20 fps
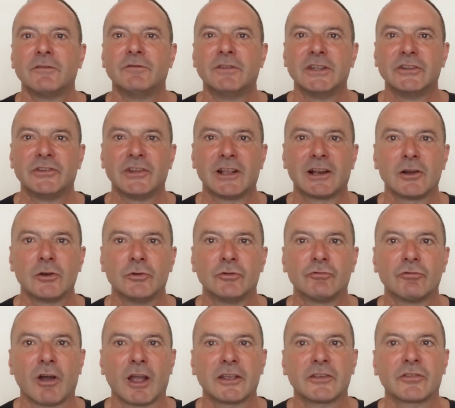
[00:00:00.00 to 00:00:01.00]
These include
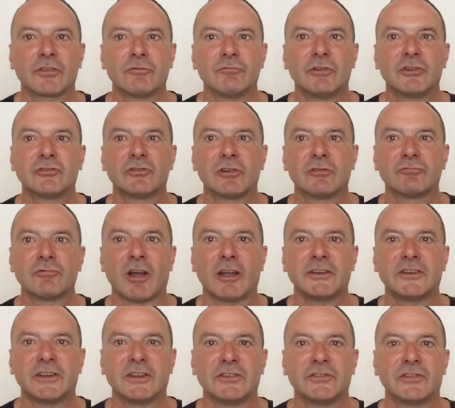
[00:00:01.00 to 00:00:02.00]
Reich's original
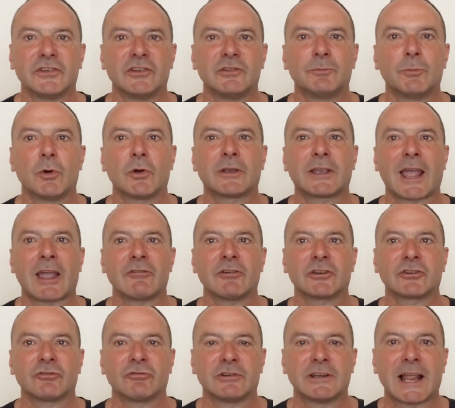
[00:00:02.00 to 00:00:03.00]
writings in his book
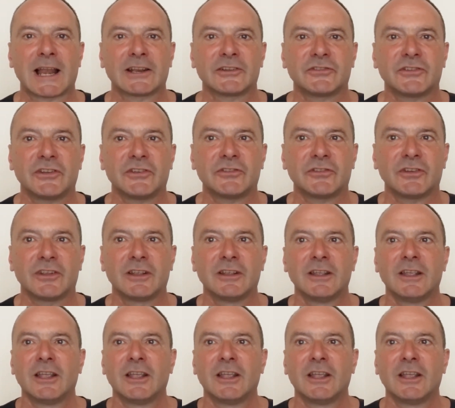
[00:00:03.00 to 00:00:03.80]
Character Analysis,